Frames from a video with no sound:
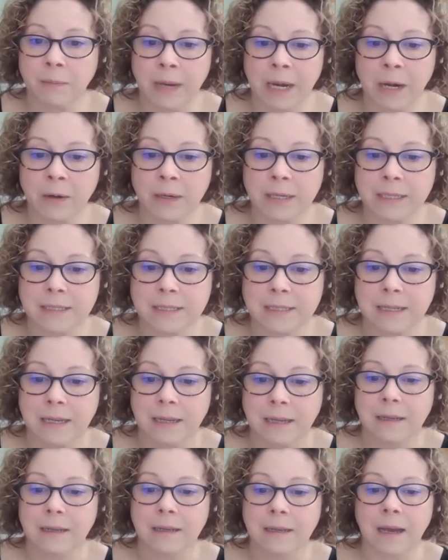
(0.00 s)
that parents
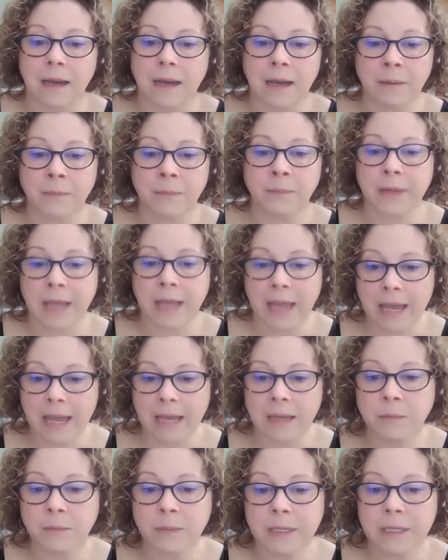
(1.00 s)

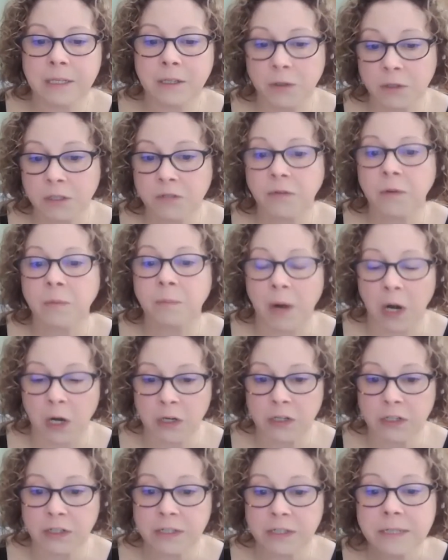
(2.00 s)
can be useful
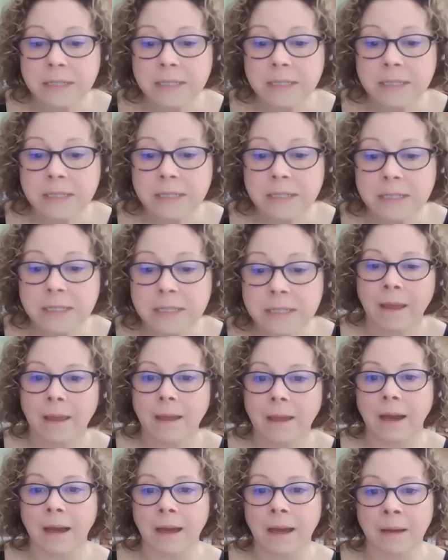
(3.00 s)
partners
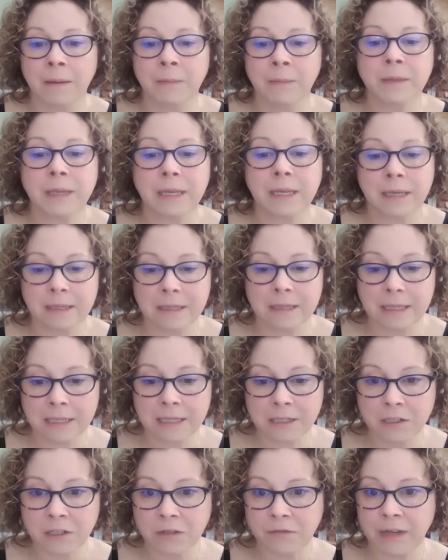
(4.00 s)
in
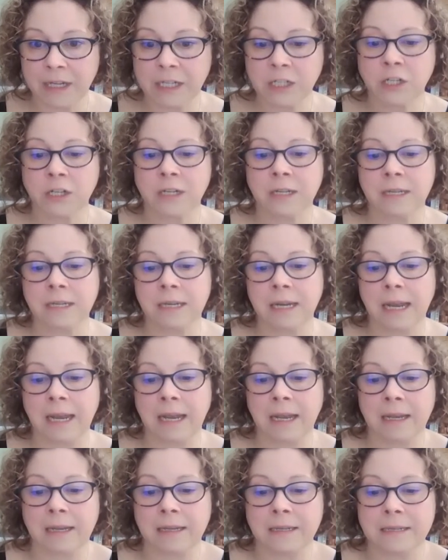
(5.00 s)
intervention,
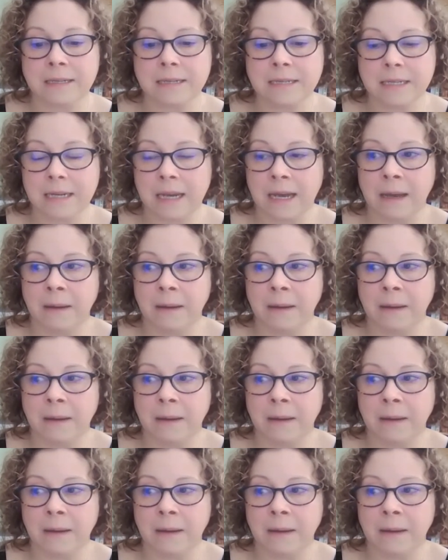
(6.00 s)
and